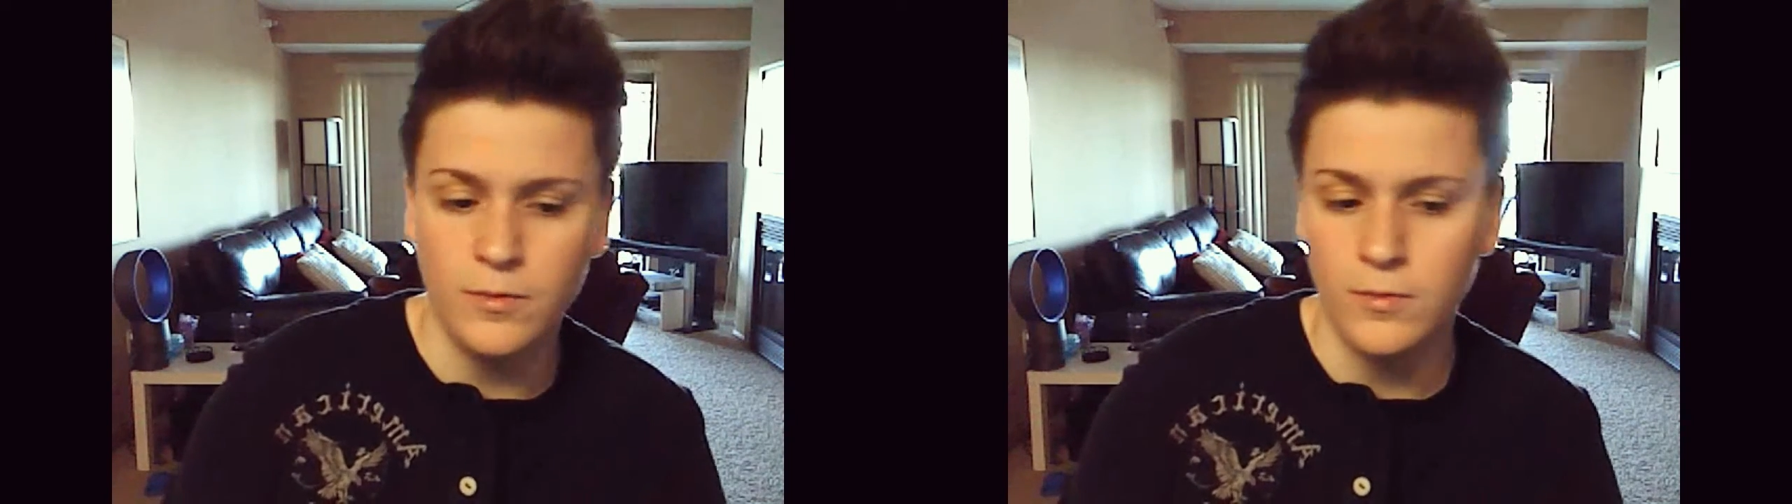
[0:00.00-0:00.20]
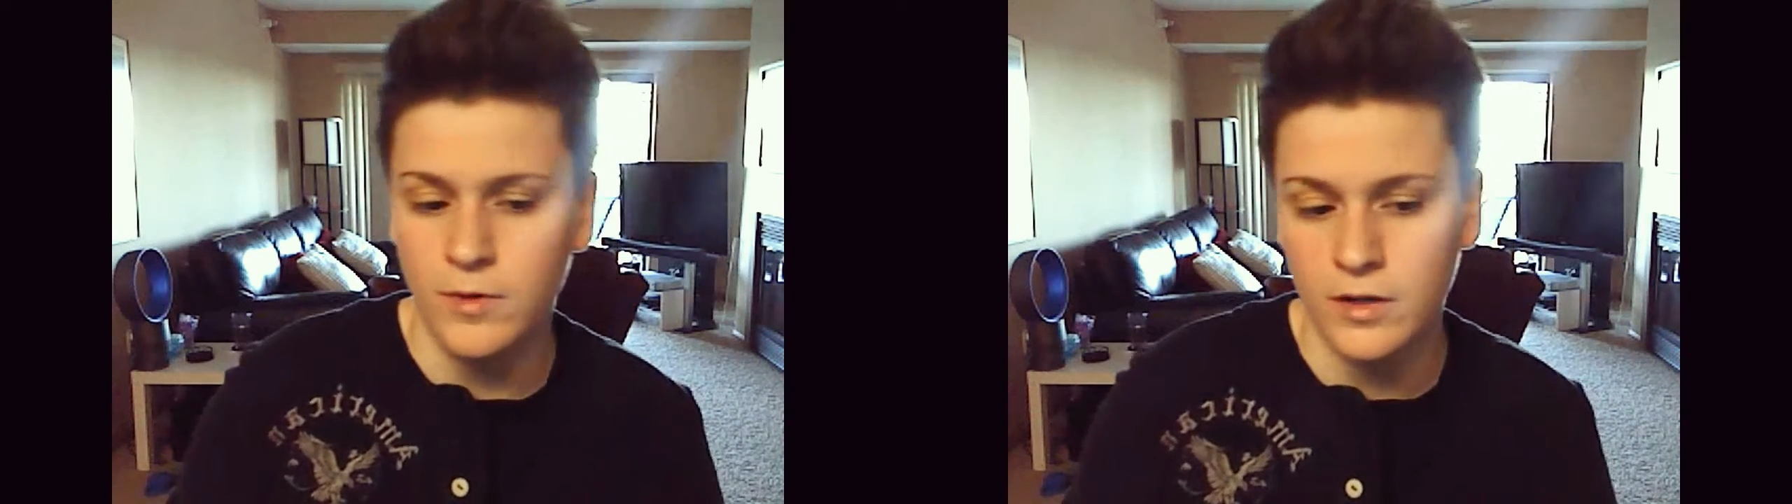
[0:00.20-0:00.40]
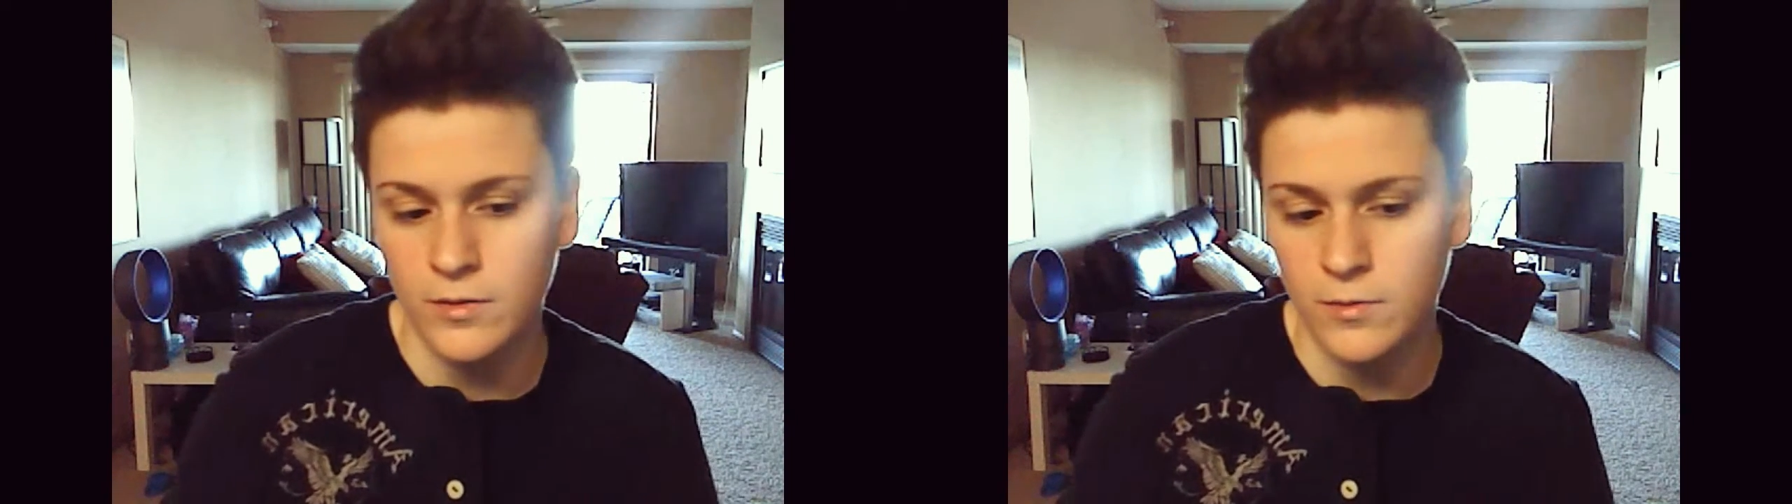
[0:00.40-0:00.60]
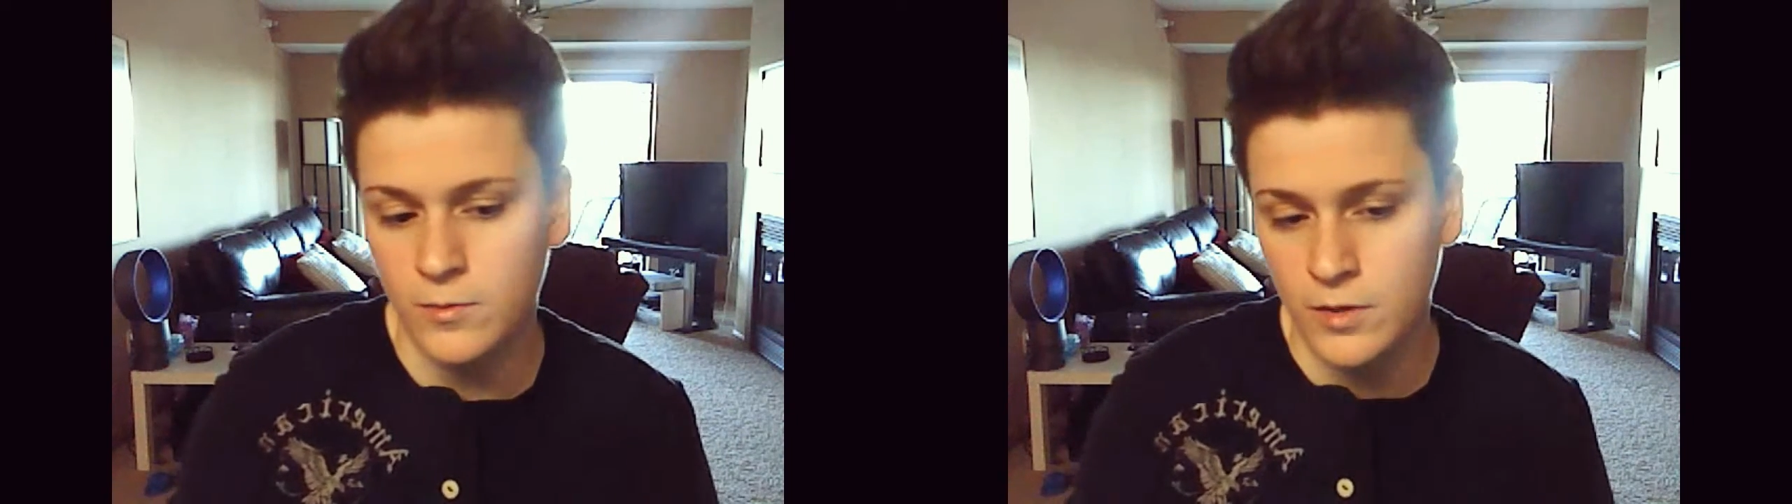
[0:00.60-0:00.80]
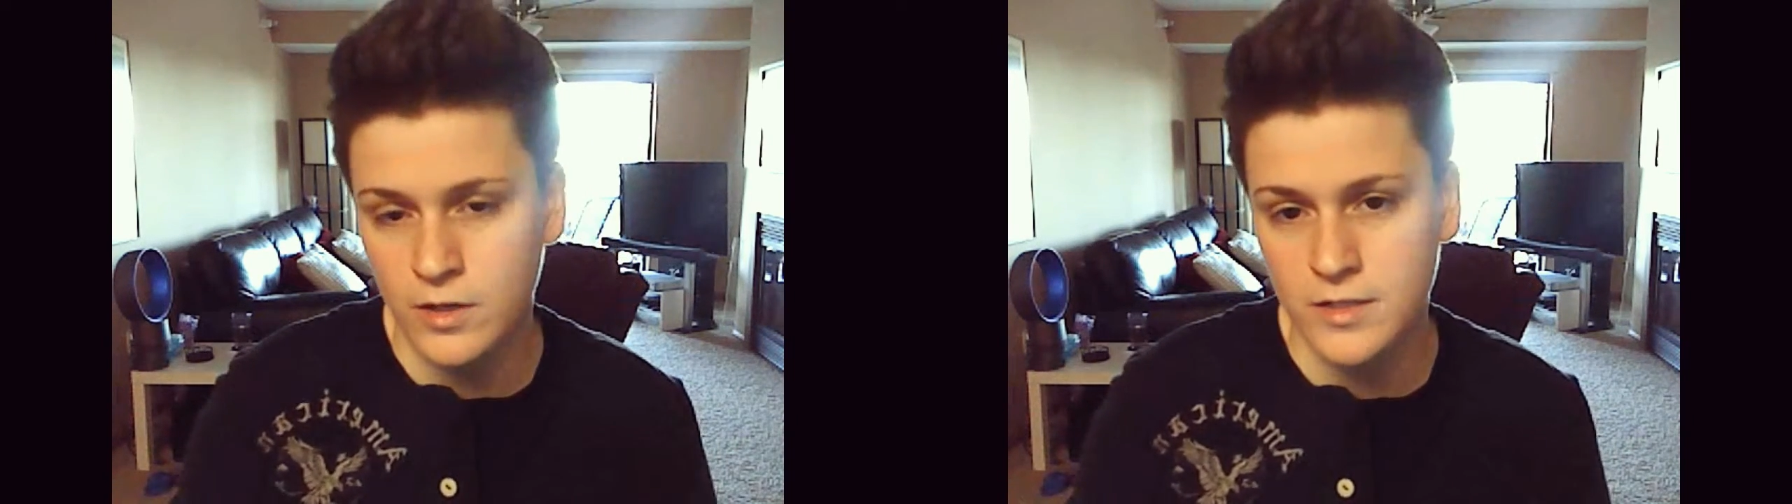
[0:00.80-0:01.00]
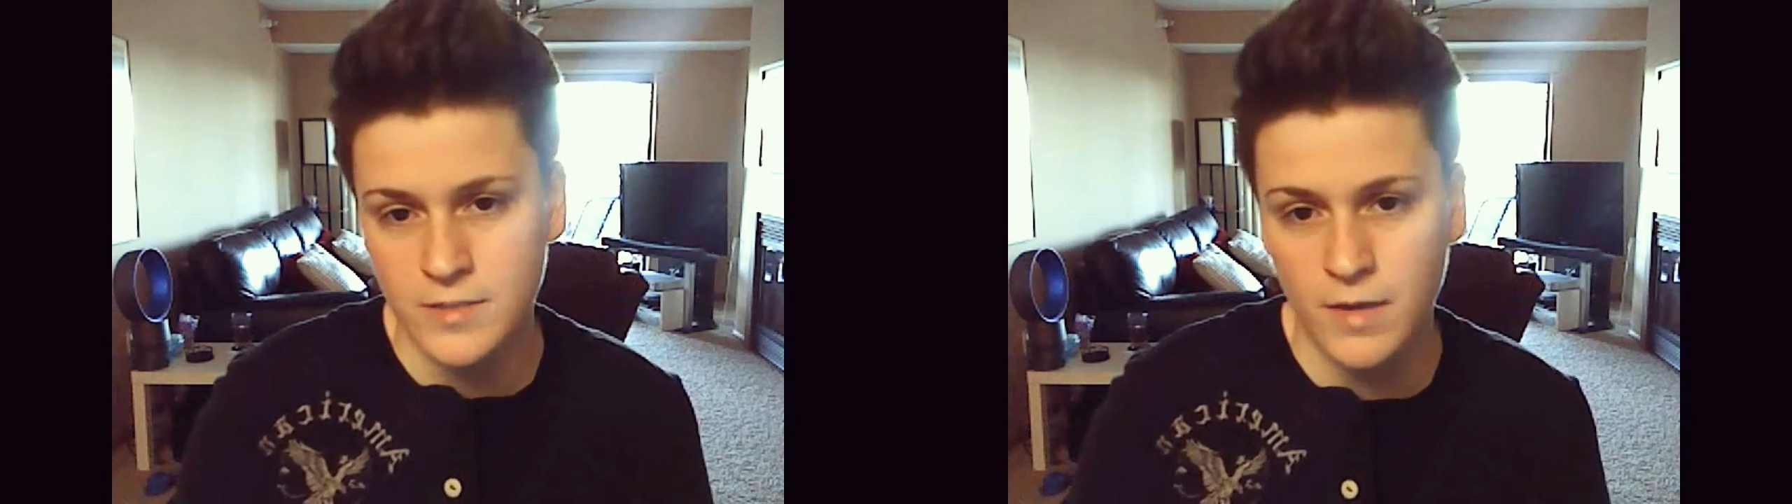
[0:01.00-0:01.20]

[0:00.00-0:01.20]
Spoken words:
what was